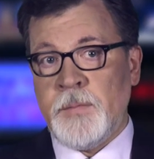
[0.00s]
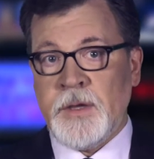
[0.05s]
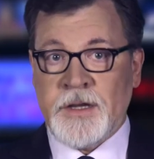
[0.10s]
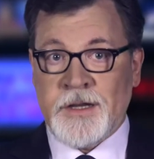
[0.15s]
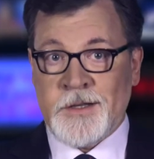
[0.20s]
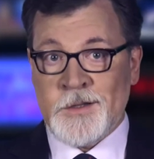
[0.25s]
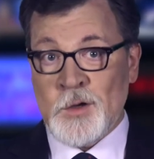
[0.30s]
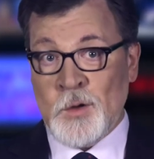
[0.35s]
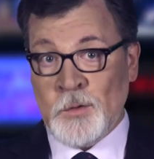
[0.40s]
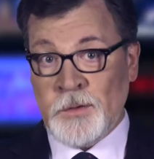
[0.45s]

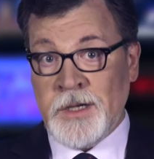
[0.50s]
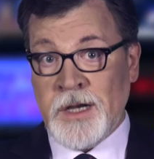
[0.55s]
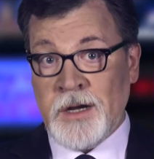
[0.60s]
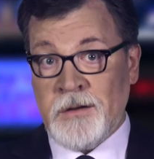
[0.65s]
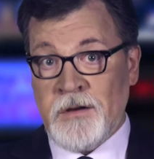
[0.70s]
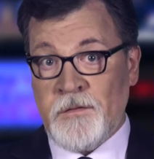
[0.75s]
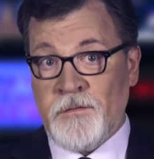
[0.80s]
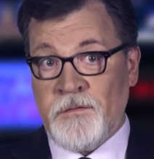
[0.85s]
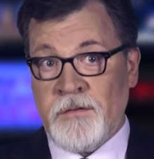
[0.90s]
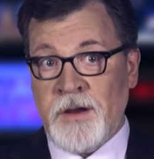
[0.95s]
because holding a
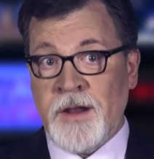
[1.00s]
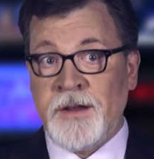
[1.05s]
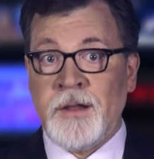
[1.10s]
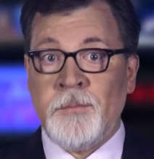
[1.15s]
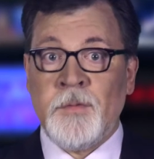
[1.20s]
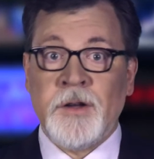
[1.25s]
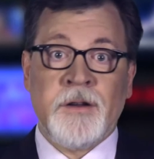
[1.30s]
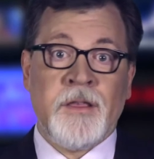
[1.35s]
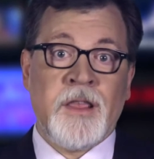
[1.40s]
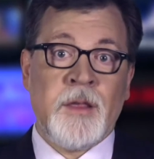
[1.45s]

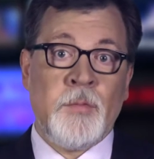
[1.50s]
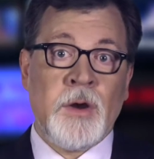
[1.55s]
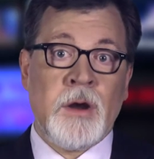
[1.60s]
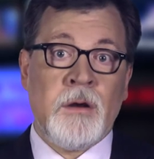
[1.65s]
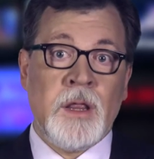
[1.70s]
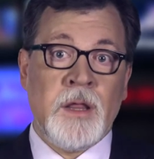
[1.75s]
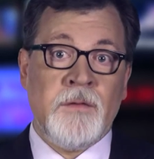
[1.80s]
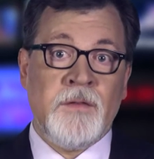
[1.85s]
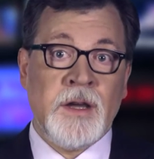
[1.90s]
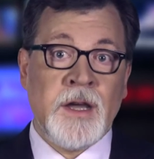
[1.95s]
referendum under the
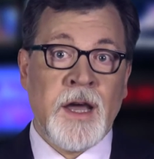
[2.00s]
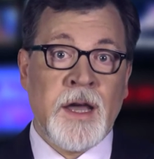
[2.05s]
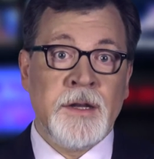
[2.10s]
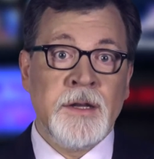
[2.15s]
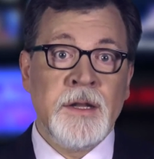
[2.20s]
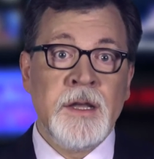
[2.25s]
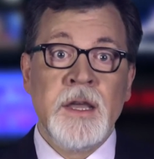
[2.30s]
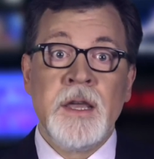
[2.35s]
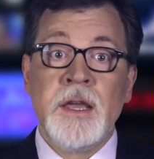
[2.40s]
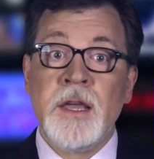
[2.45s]
barrel of a
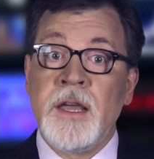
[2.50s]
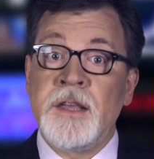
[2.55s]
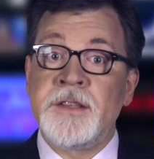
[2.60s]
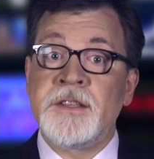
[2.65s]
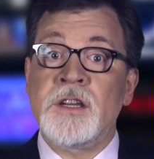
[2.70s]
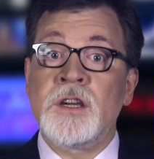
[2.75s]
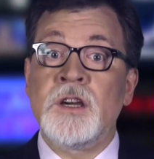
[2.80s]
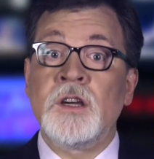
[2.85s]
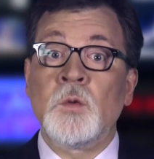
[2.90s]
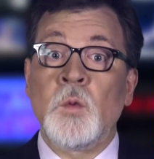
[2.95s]
gun is
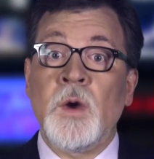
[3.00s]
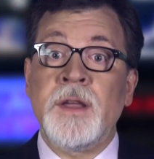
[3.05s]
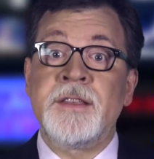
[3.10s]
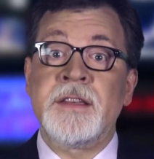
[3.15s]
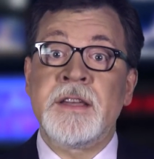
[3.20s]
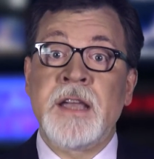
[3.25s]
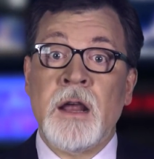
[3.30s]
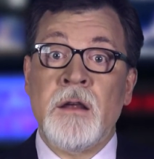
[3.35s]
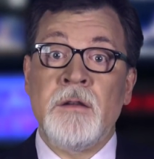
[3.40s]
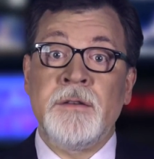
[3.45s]
a good way
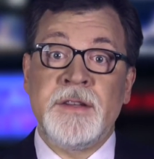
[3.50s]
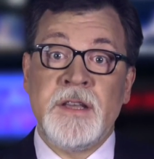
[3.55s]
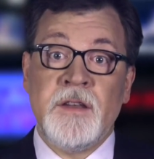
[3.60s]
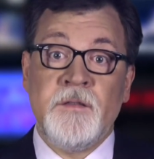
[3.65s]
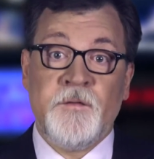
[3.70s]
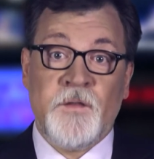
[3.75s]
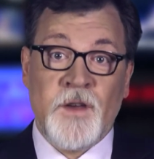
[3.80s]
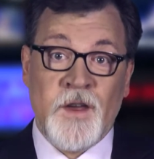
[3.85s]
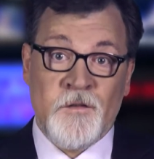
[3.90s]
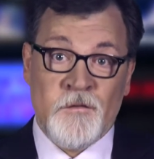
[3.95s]
to guarantee
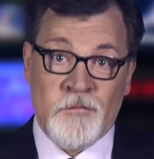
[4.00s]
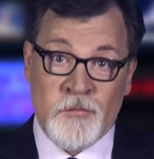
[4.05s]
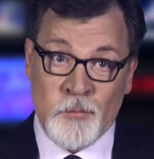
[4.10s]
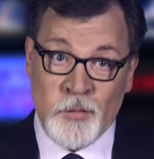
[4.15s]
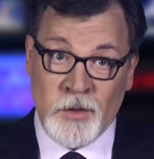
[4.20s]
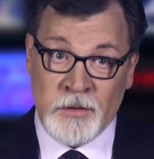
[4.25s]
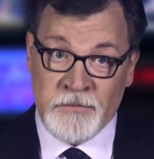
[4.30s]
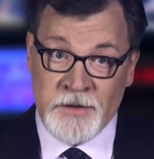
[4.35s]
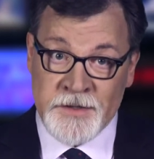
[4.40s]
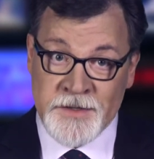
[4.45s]

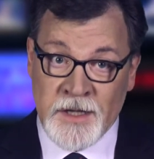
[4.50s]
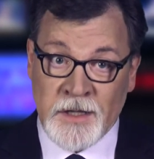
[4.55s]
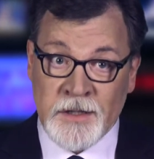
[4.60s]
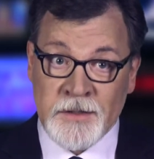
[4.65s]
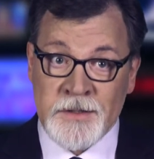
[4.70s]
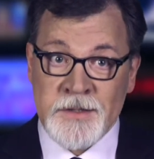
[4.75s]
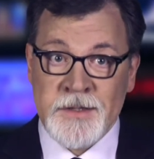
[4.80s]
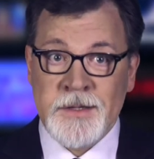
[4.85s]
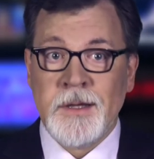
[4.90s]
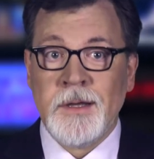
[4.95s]
favorable
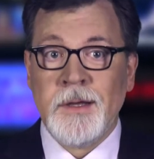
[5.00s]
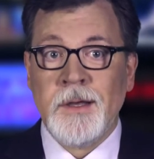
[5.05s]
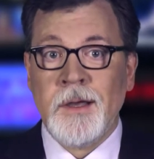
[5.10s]
results.